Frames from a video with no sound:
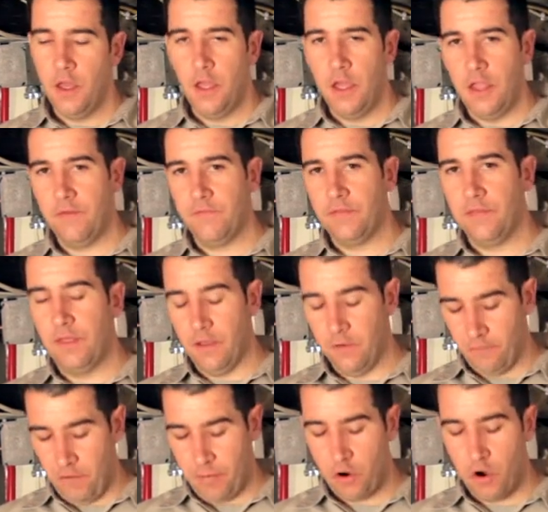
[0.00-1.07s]
If the
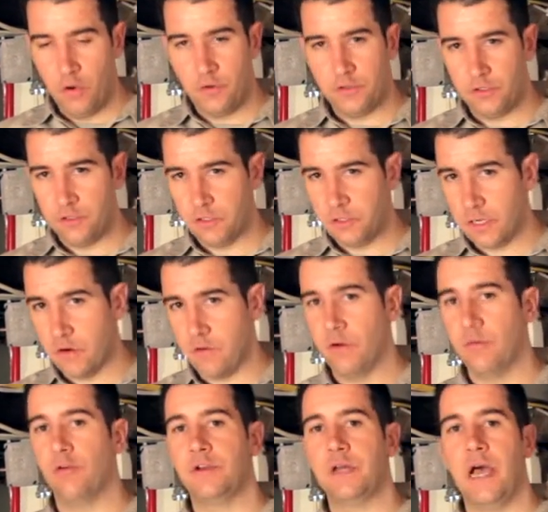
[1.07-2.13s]
rubber hose is just like a
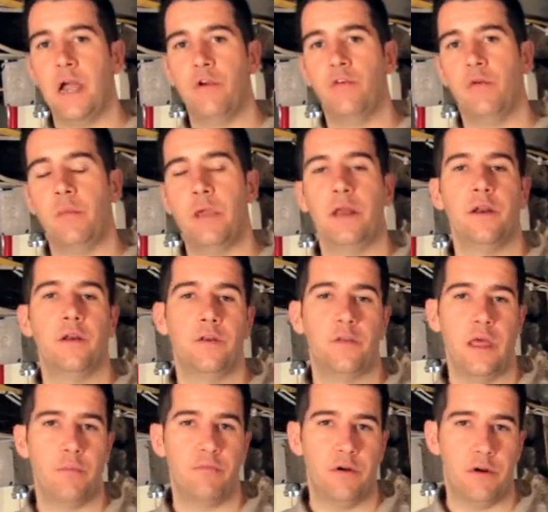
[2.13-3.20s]
rubber tire, remain under
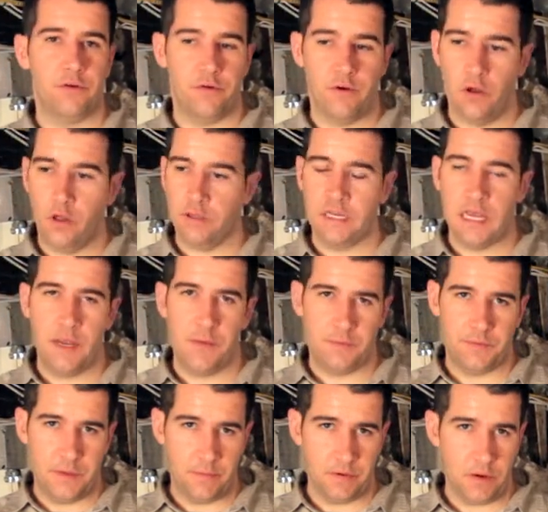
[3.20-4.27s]
that pressure at all times,
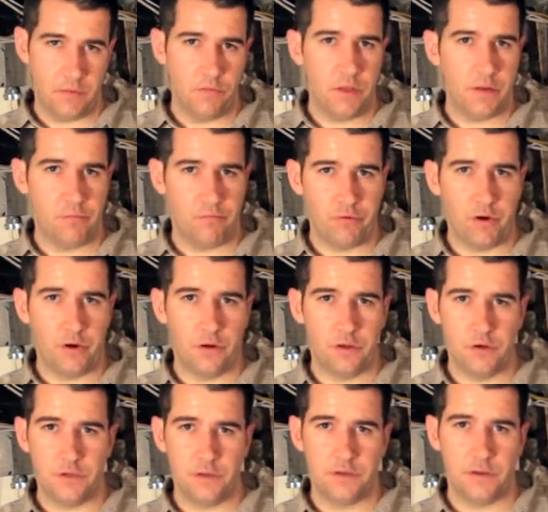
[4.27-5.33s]
they become really brittle, and
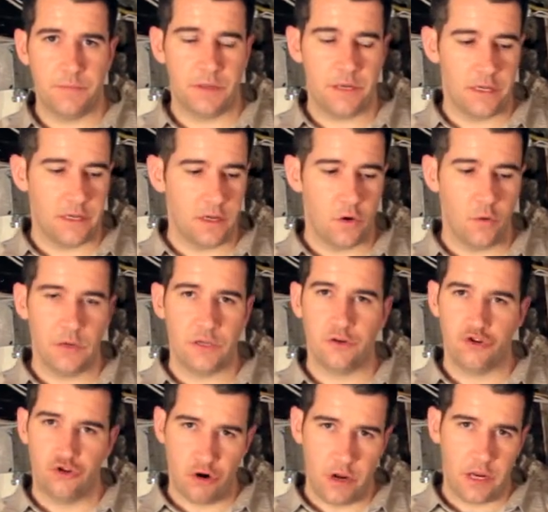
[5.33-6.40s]
just something like a quick
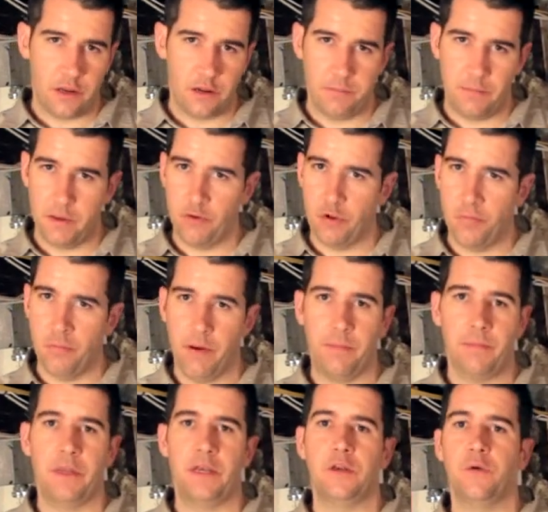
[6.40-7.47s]
strike, maybe you
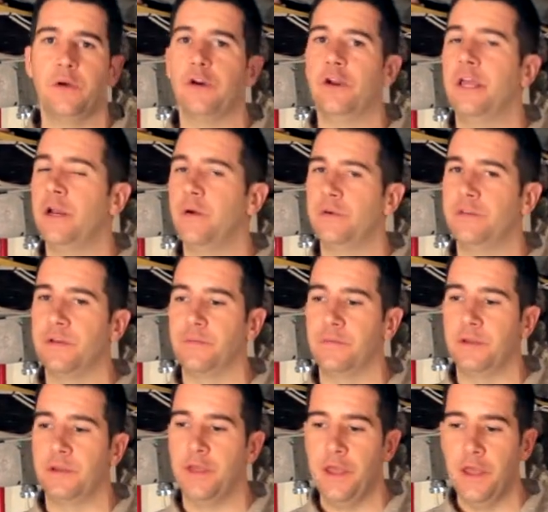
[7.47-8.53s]
bump into it or hit it with something,